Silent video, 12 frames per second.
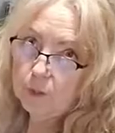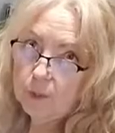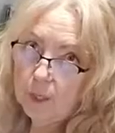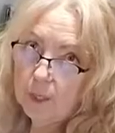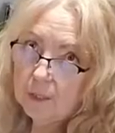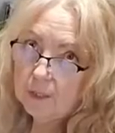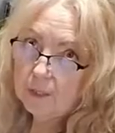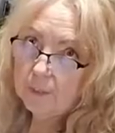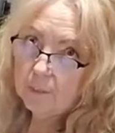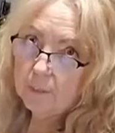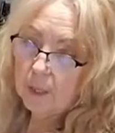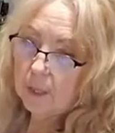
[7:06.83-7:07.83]
are
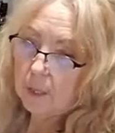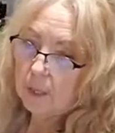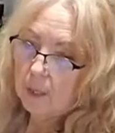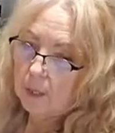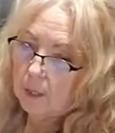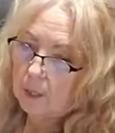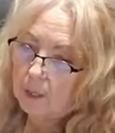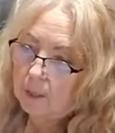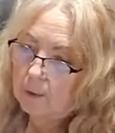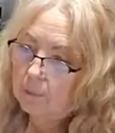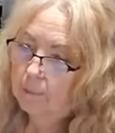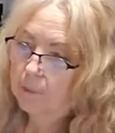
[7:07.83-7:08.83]
awesome.
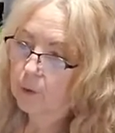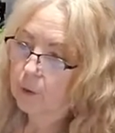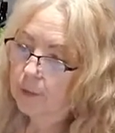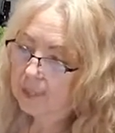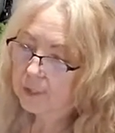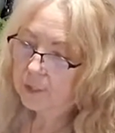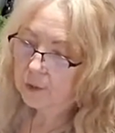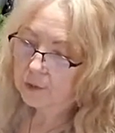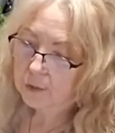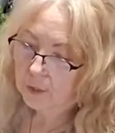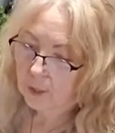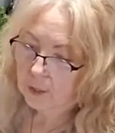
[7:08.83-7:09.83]
The
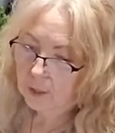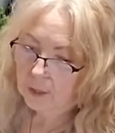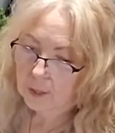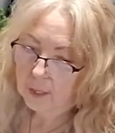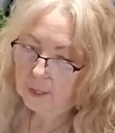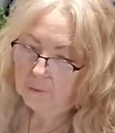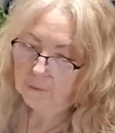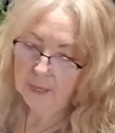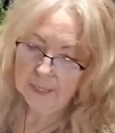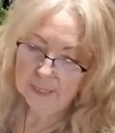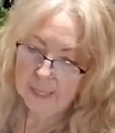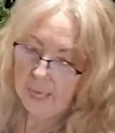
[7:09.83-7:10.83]
oysters are
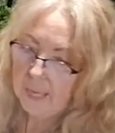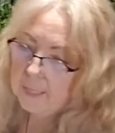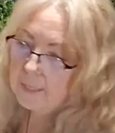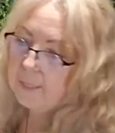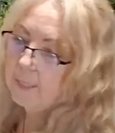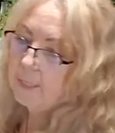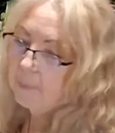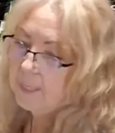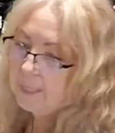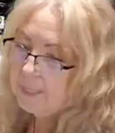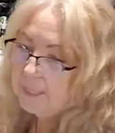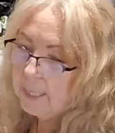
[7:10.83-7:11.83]
fantastic
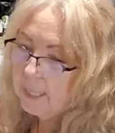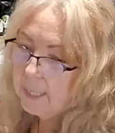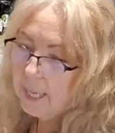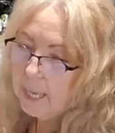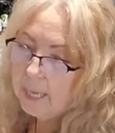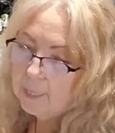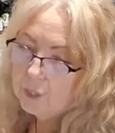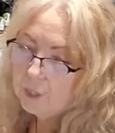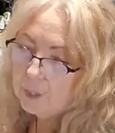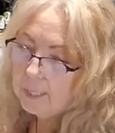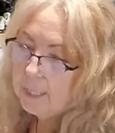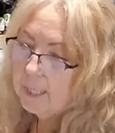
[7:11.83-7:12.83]
because they
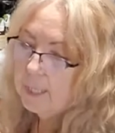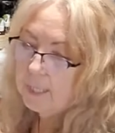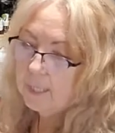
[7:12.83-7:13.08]
actually